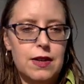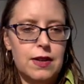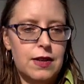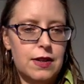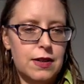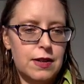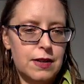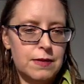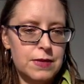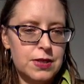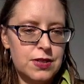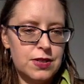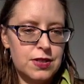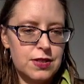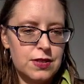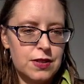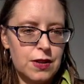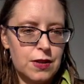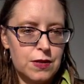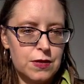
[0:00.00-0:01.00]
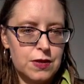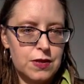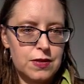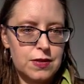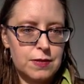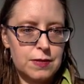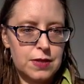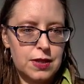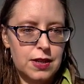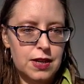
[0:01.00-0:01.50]
um, let's just go to
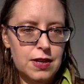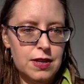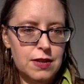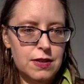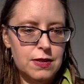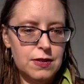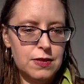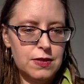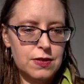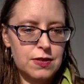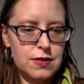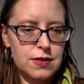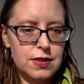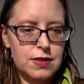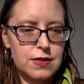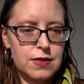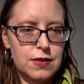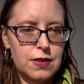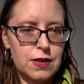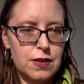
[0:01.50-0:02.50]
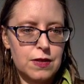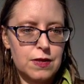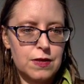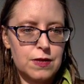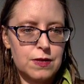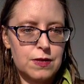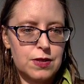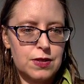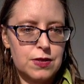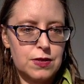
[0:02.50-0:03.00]
something else. Let's
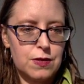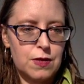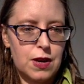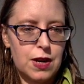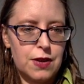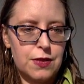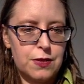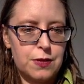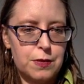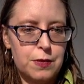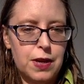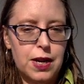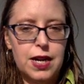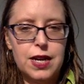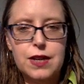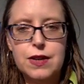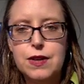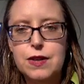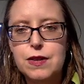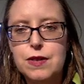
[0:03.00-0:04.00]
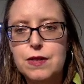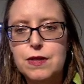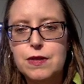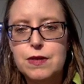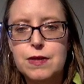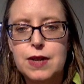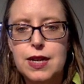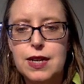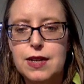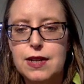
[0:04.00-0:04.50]
go to author
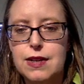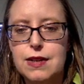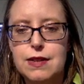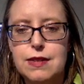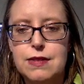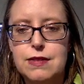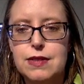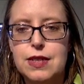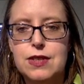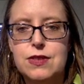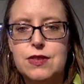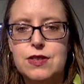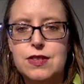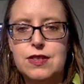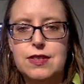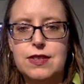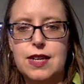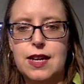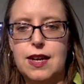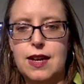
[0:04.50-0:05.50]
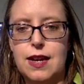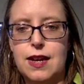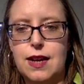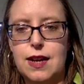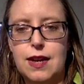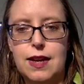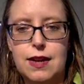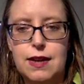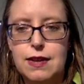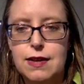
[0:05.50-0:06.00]
bio and let's just
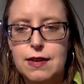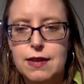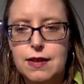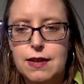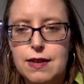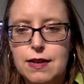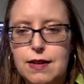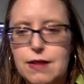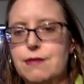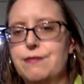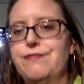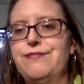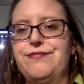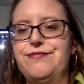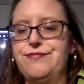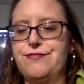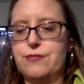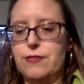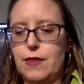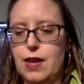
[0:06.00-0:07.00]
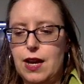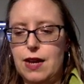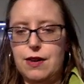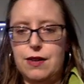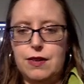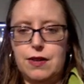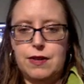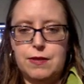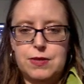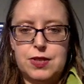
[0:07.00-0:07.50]
say, I
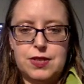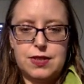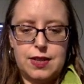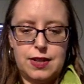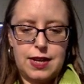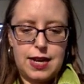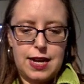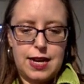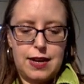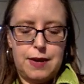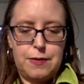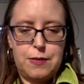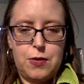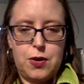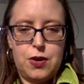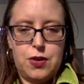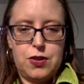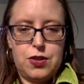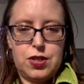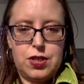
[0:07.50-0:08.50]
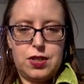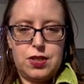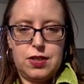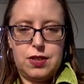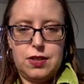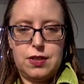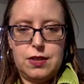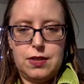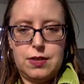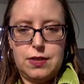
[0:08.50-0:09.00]
don't know, I'm just gonna add
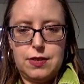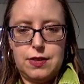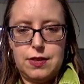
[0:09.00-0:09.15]
margin